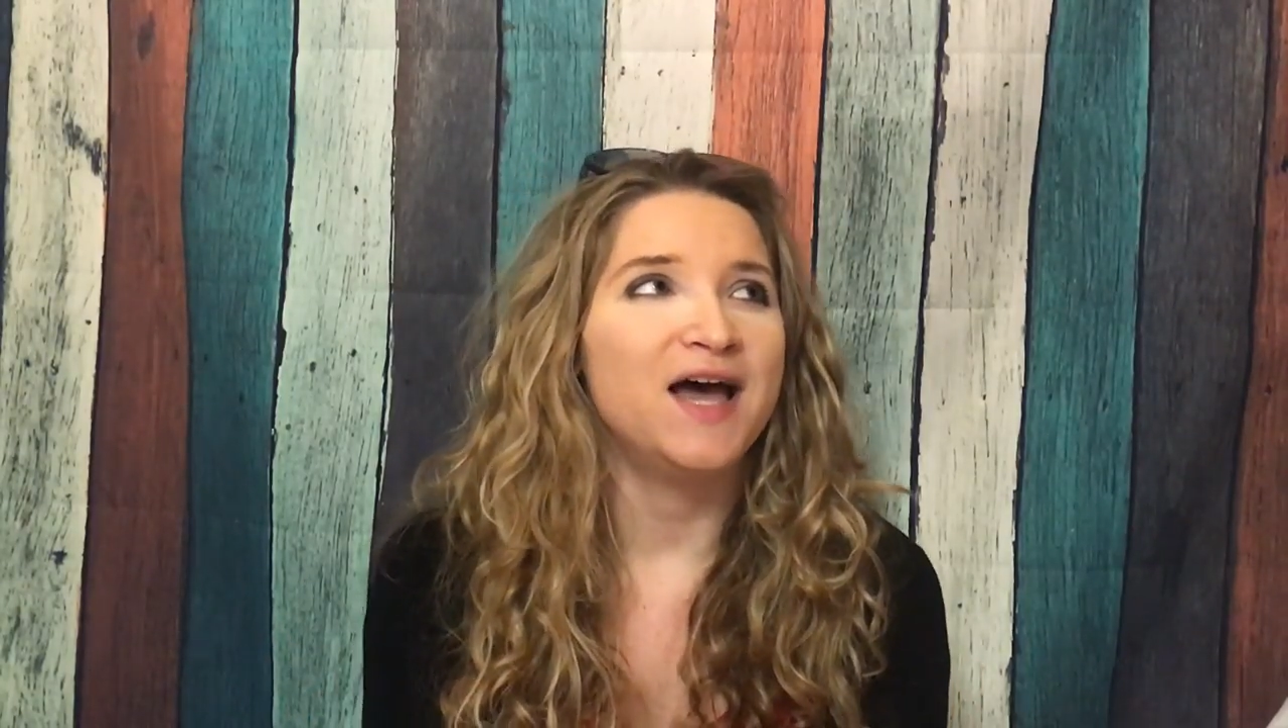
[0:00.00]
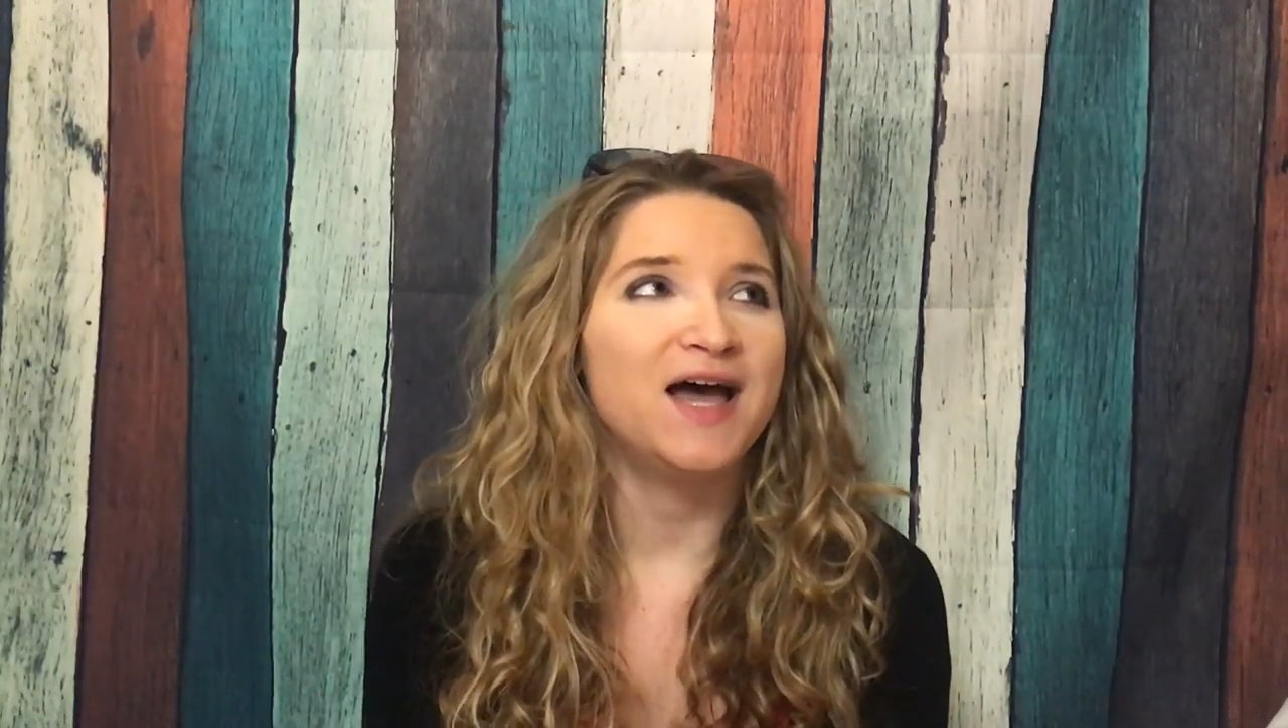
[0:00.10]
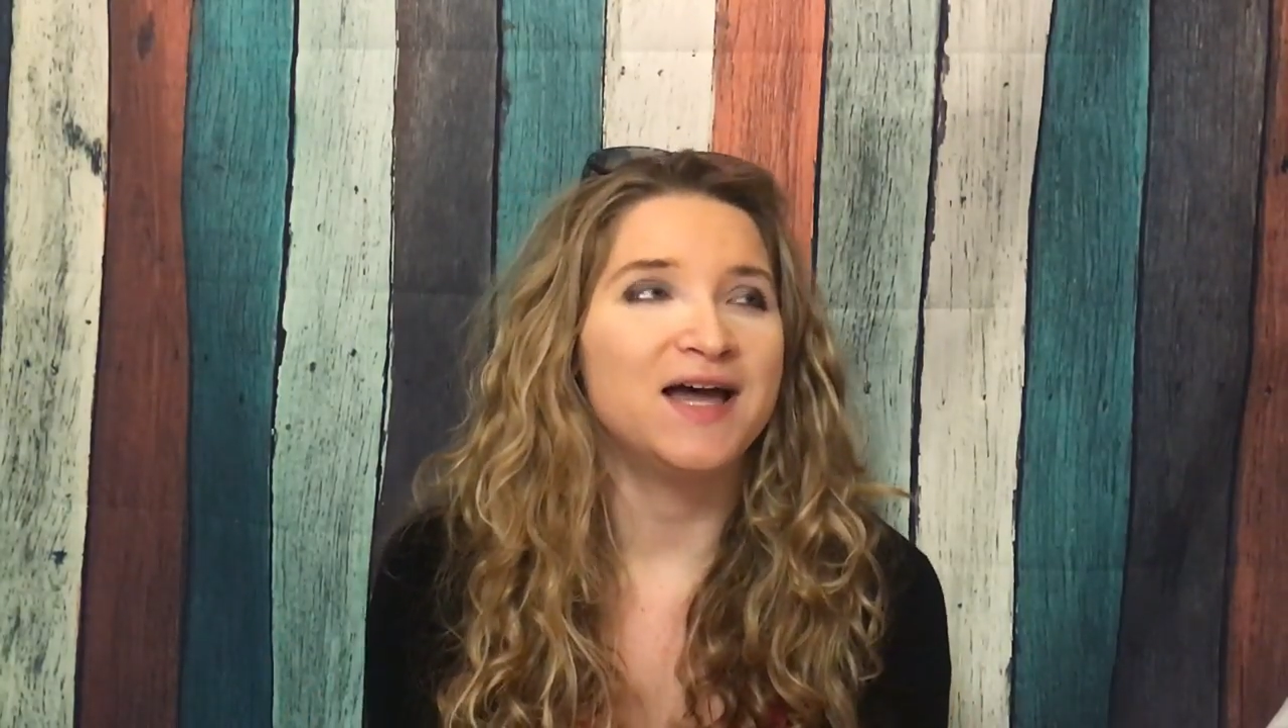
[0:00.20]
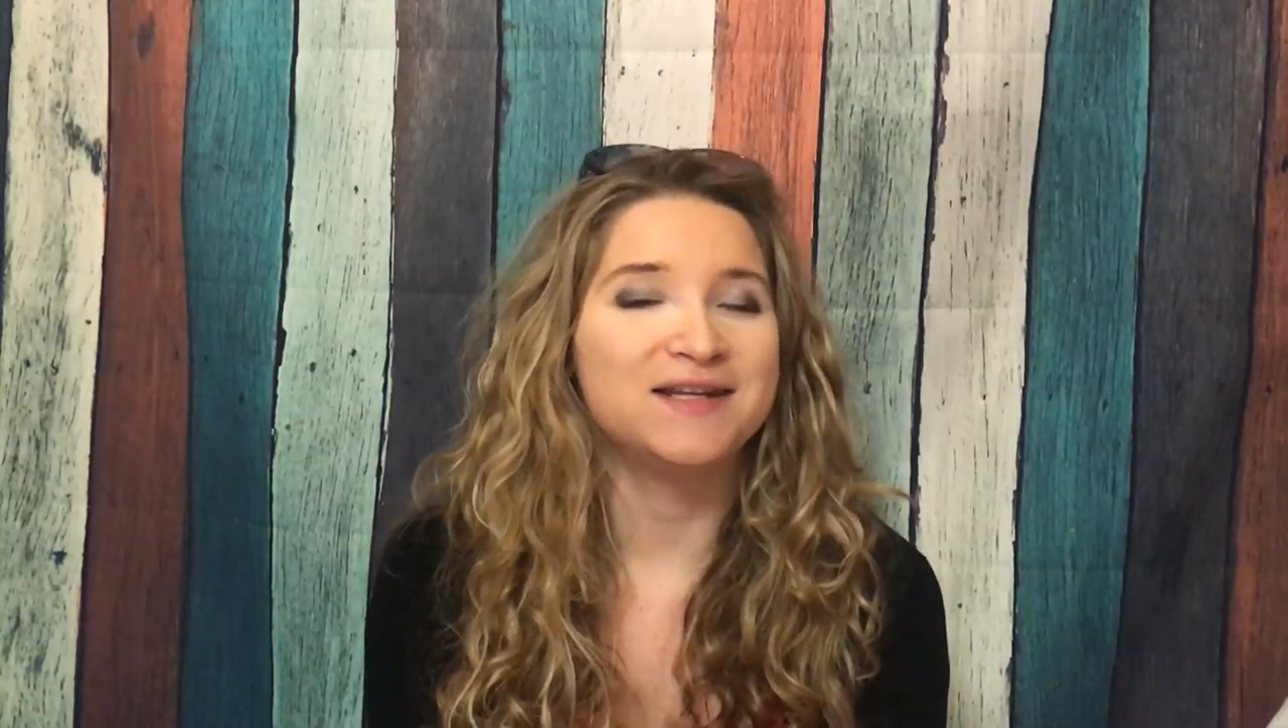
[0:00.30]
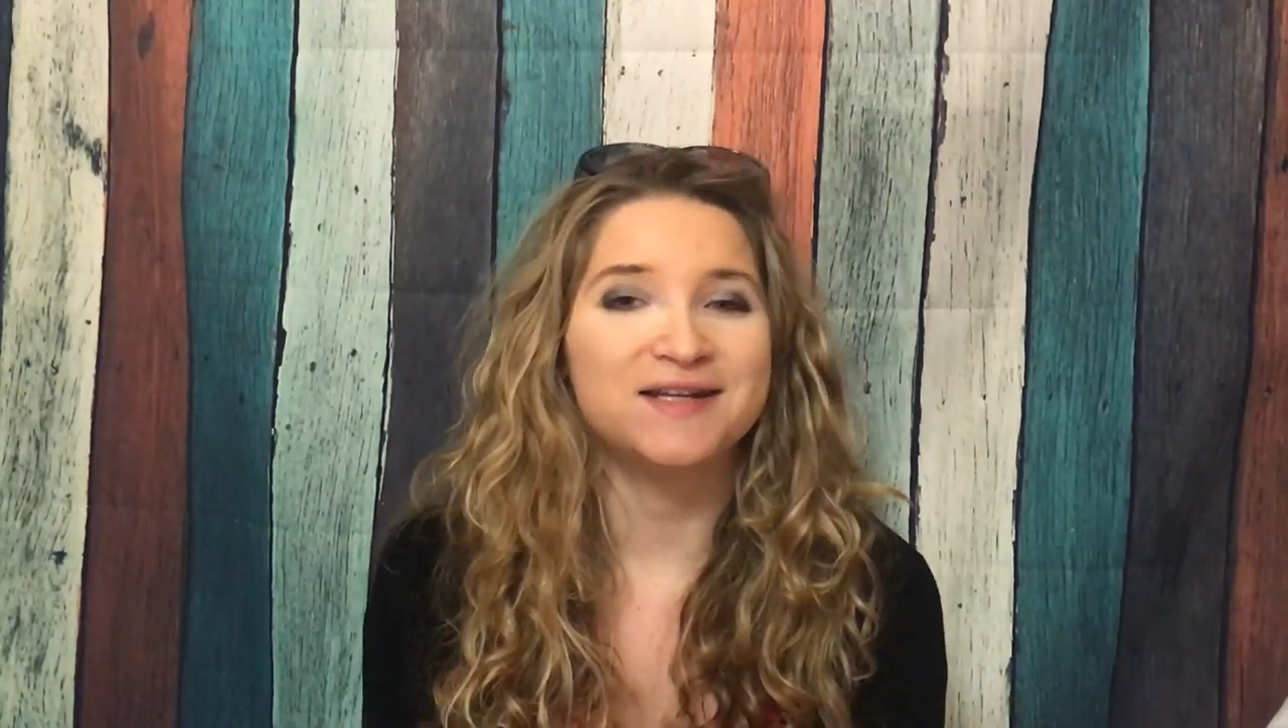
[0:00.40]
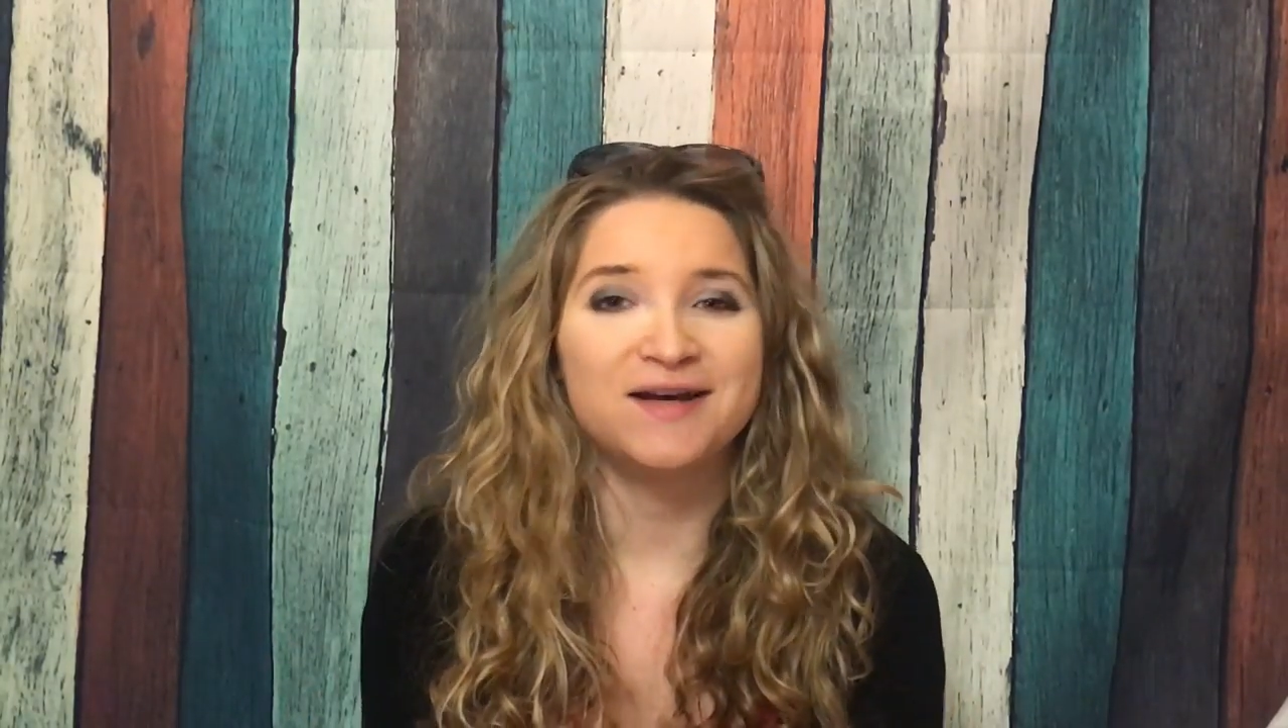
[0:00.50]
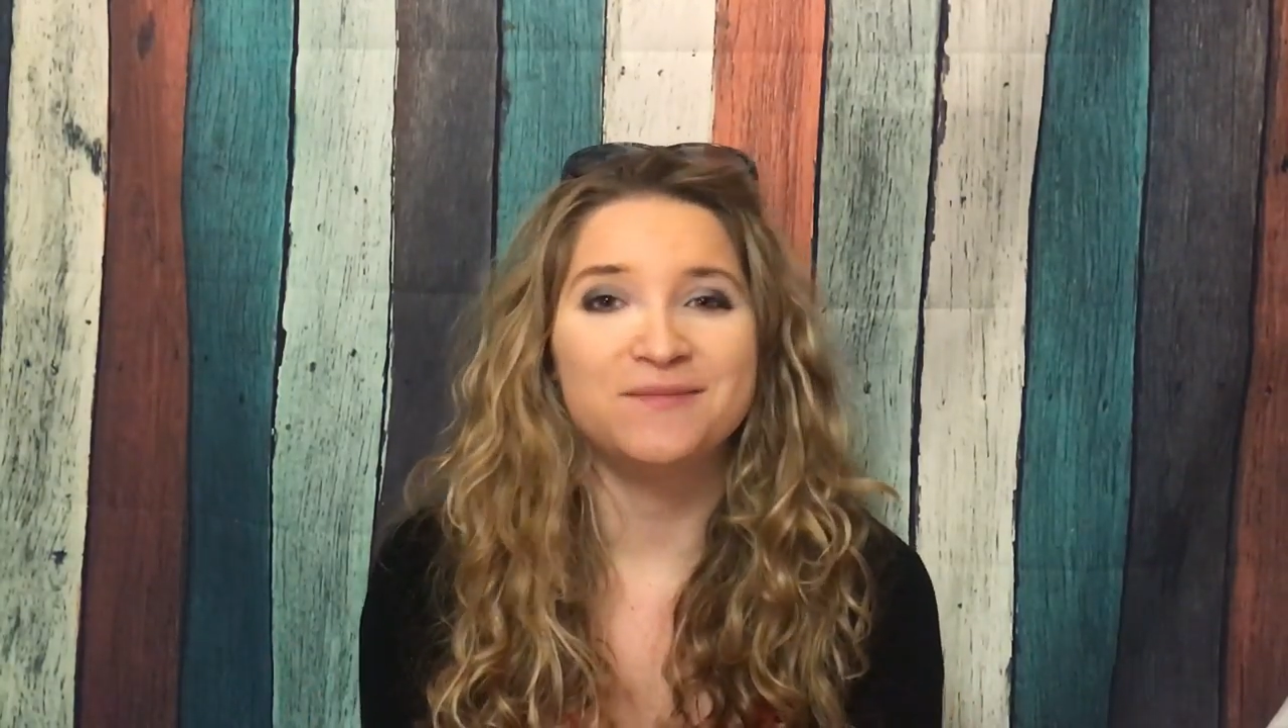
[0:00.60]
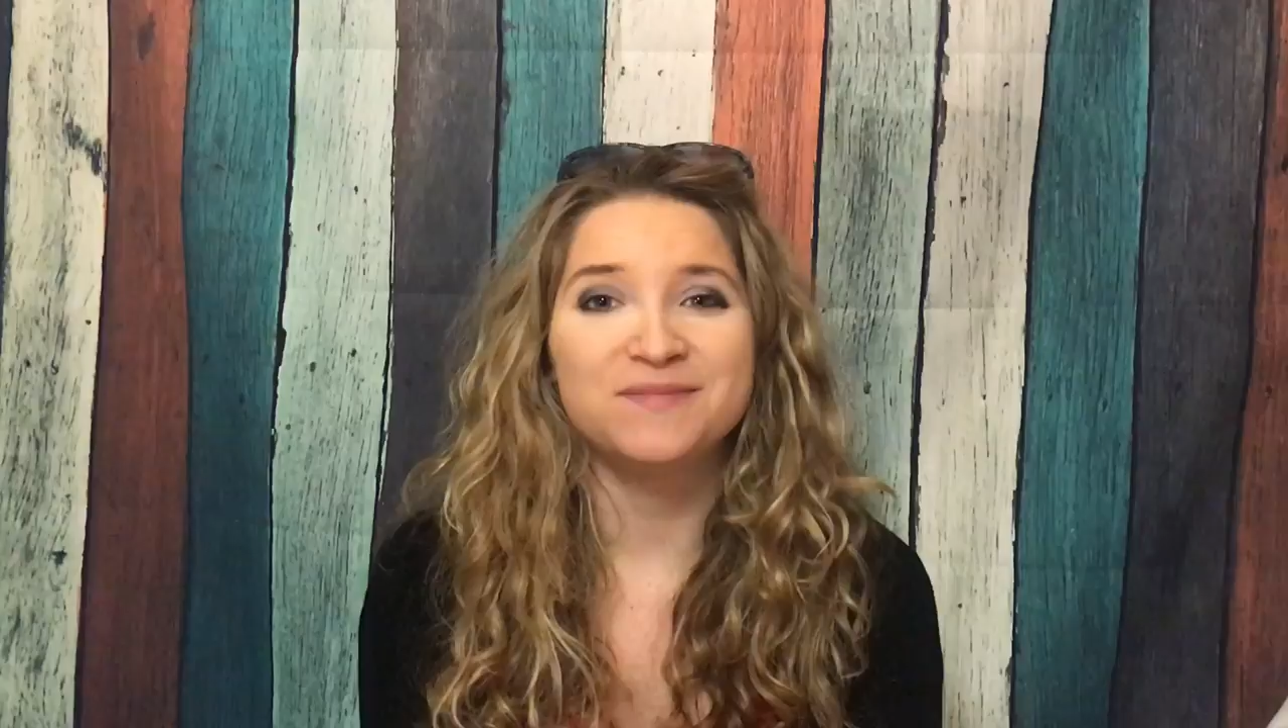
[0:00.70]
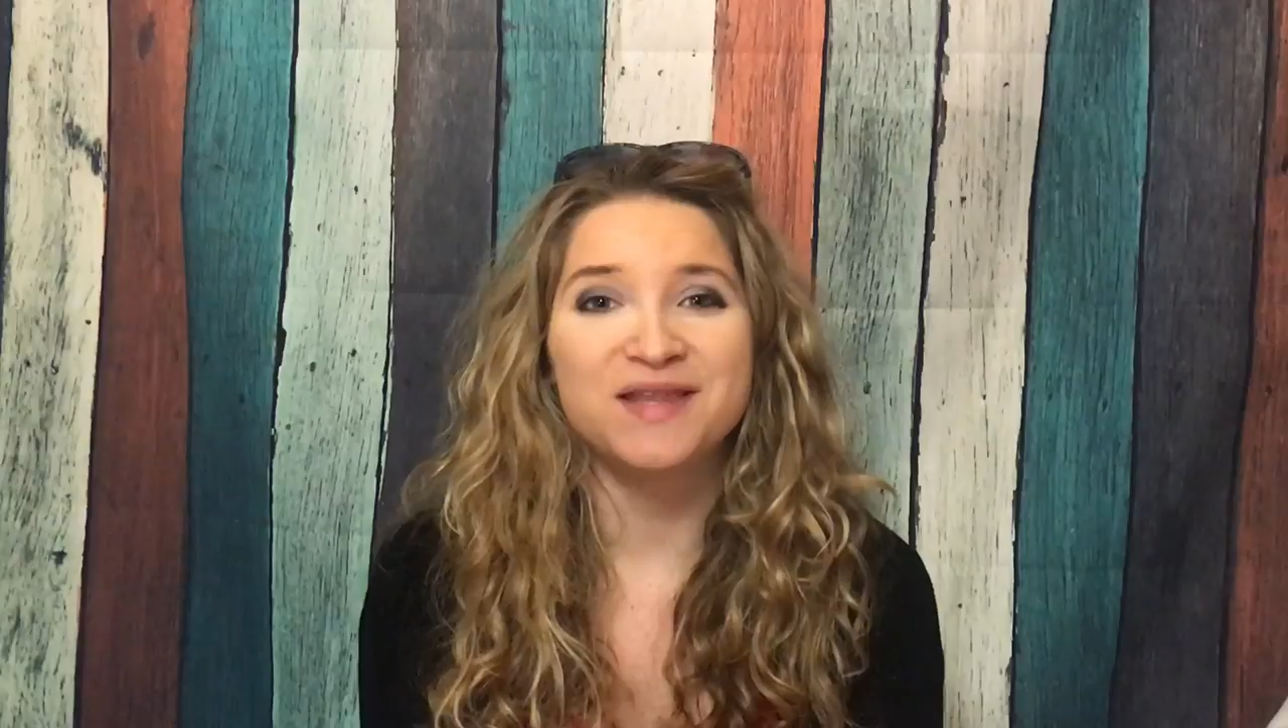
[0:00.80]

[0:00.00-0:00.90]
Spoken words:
And